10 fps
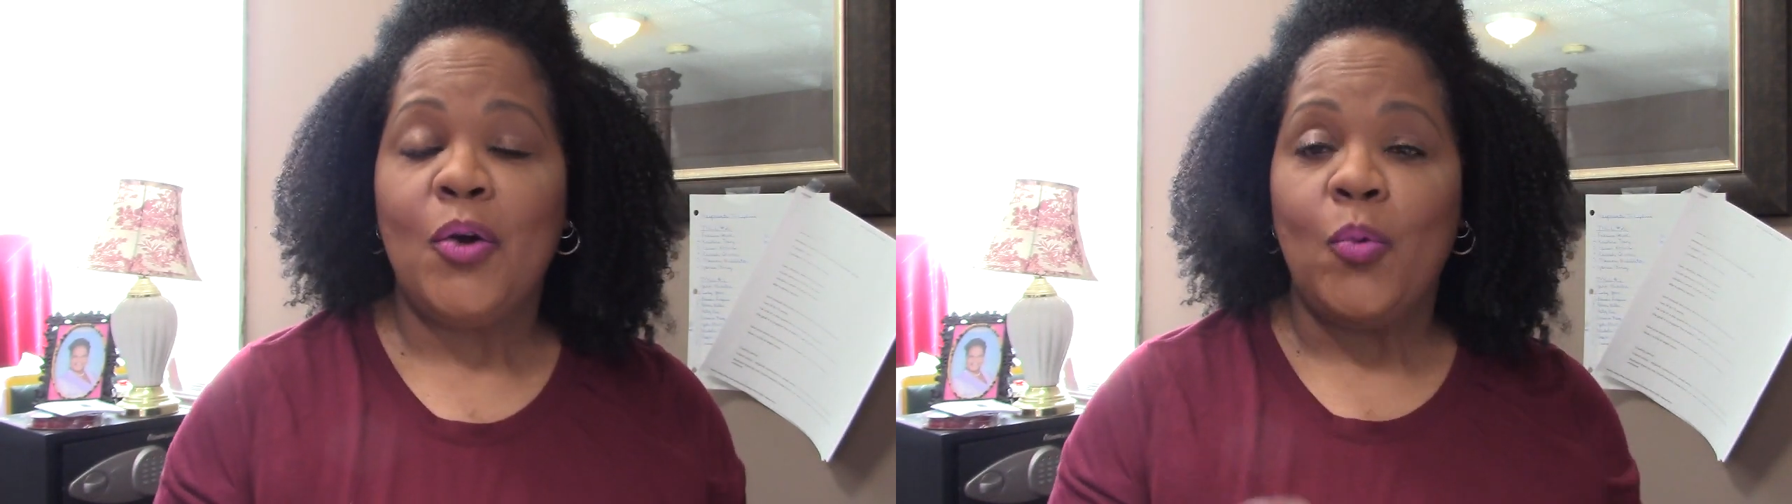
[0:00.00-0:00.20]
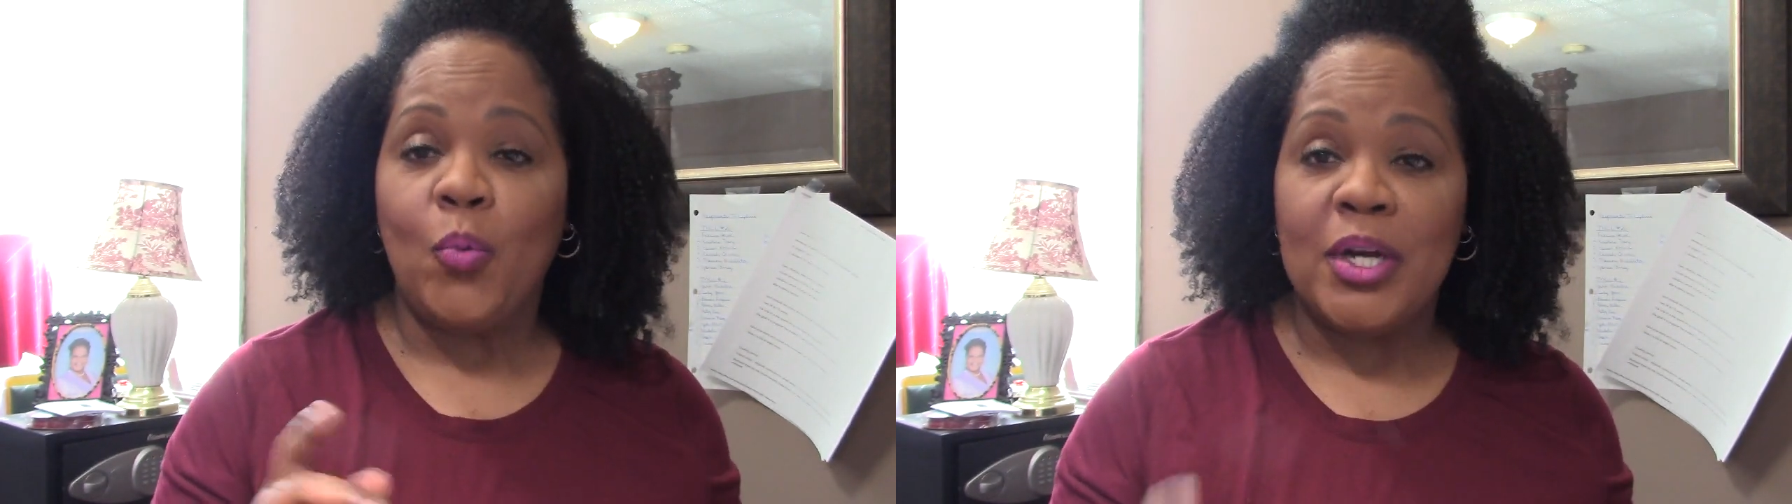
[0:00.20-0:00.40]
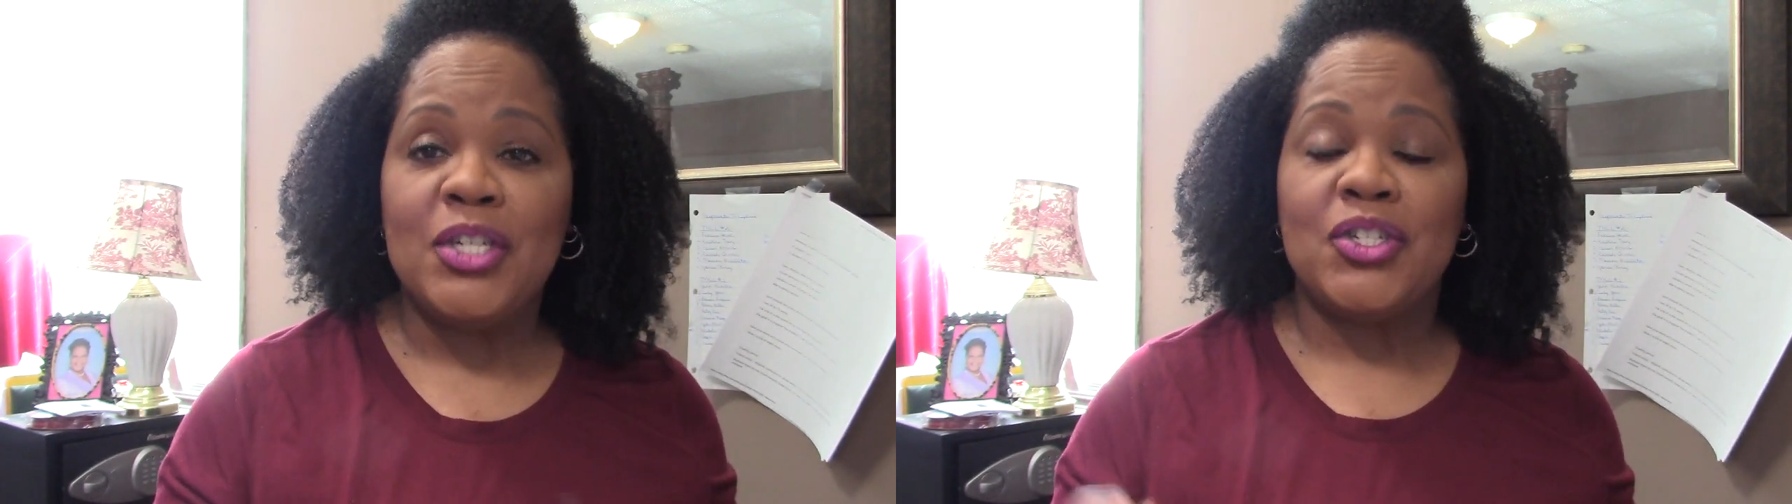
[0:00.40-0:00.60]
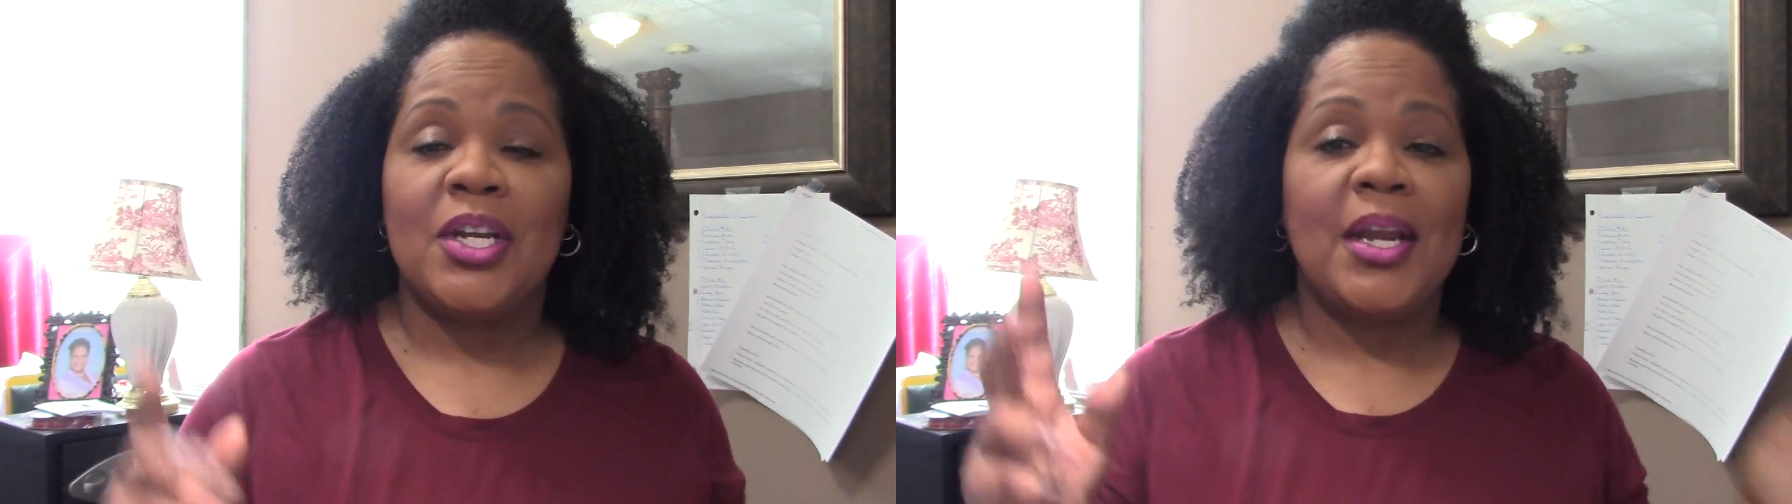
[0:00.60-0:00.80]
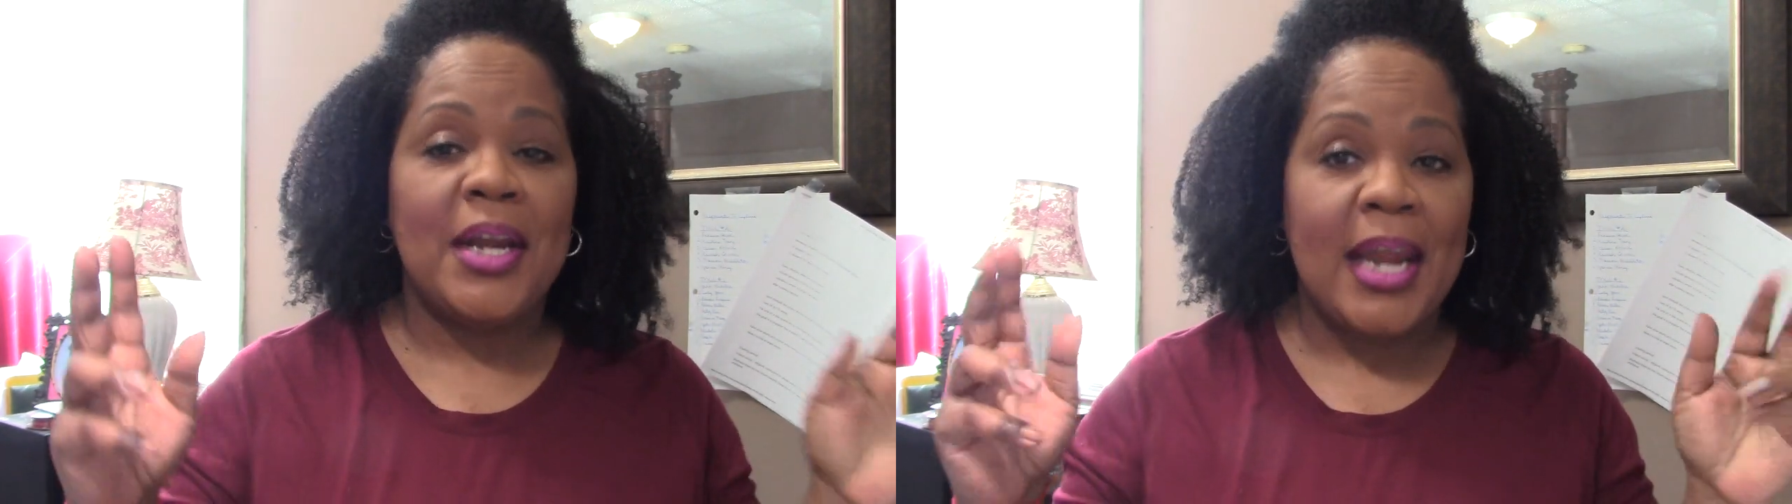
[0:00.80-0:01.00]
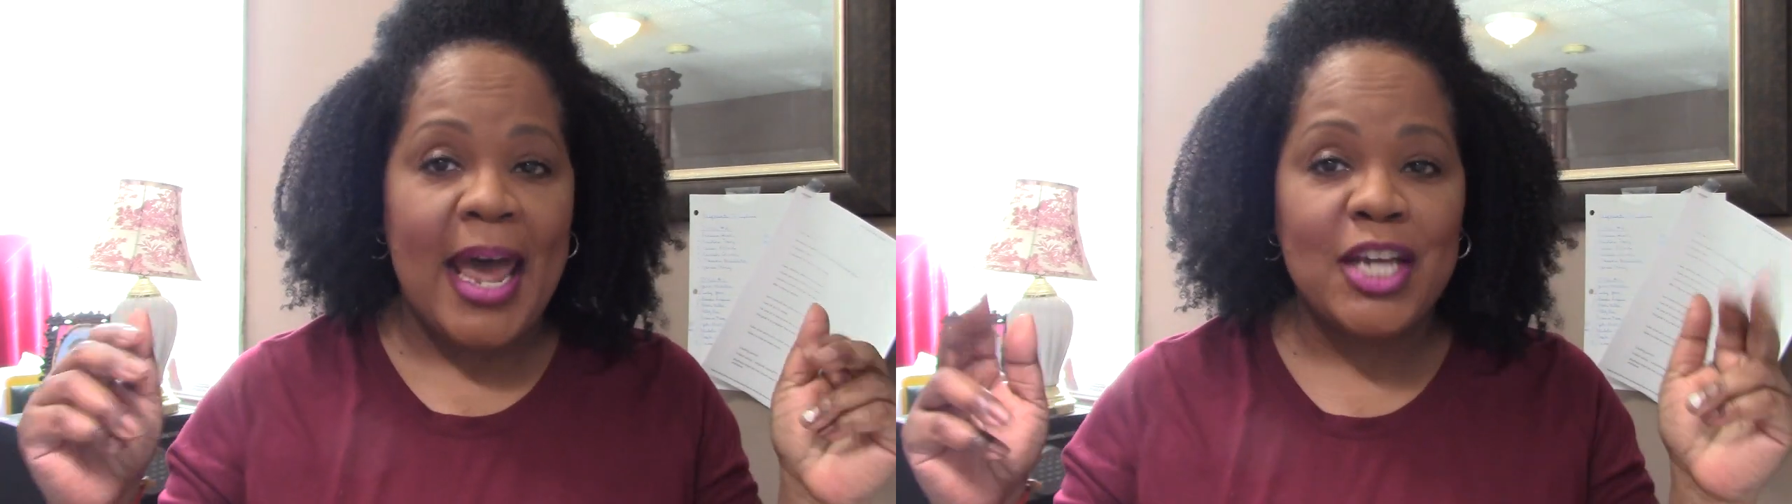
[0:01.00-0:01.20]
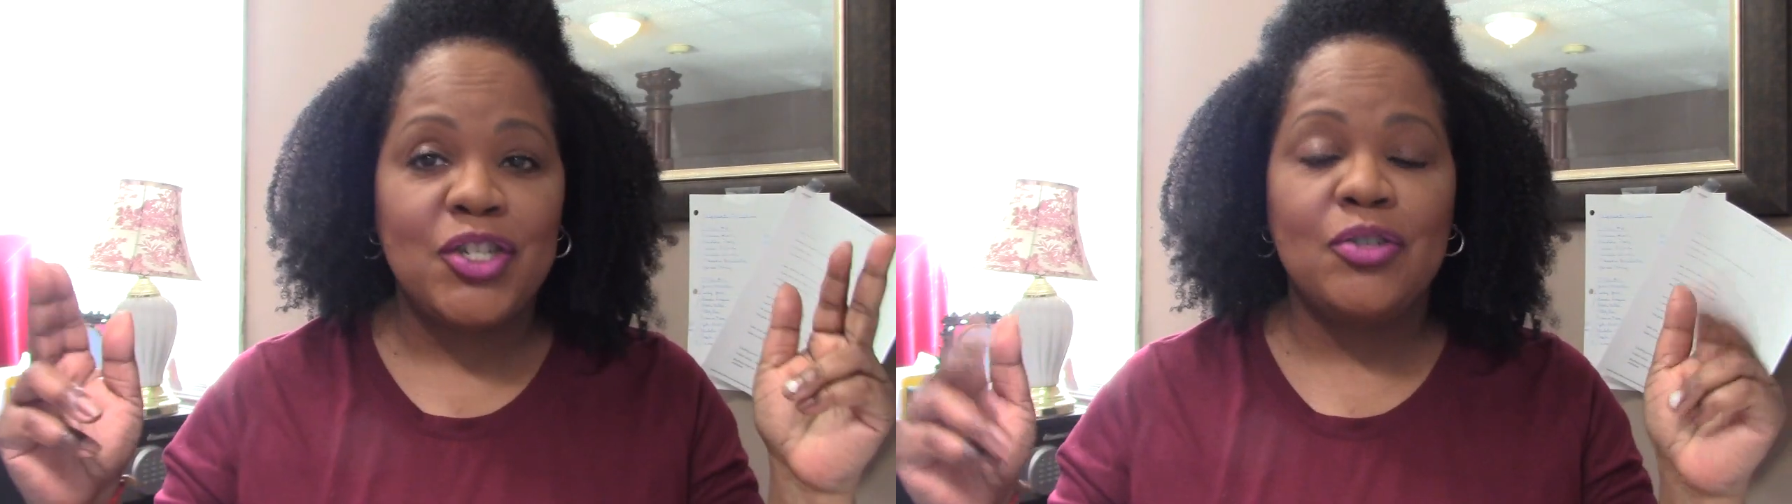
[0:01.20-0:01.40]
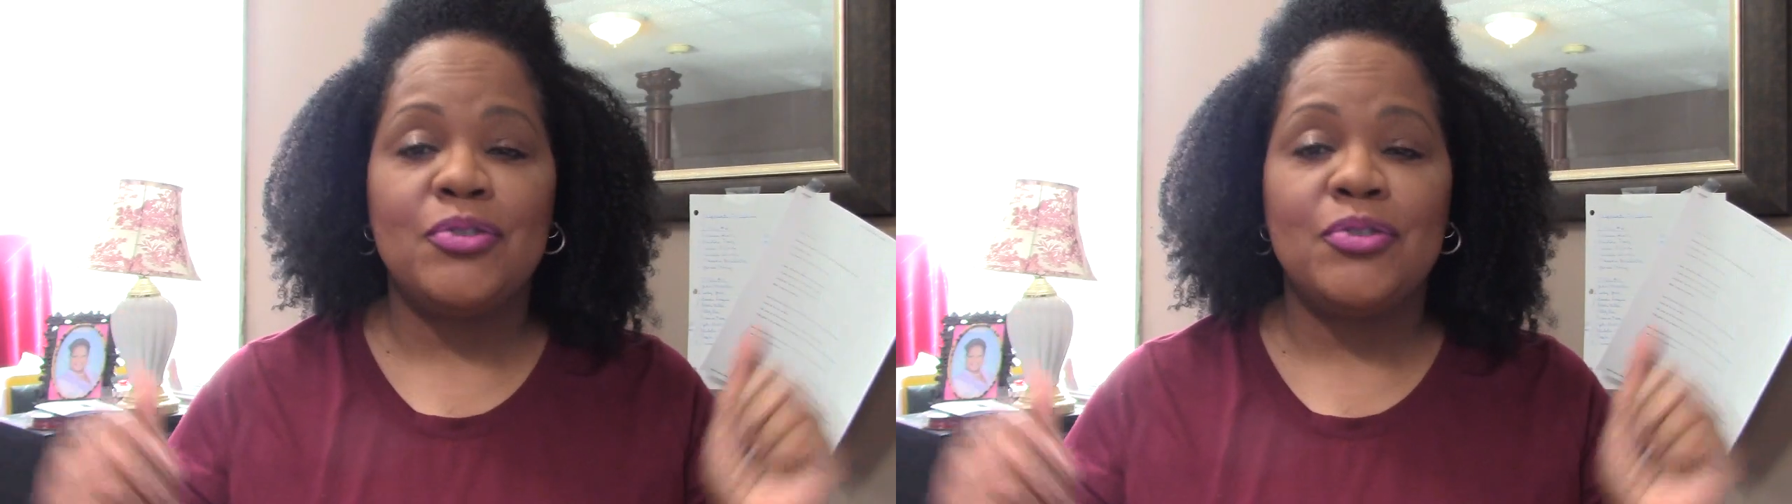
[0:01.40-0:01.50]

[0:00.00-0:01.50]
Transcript: which national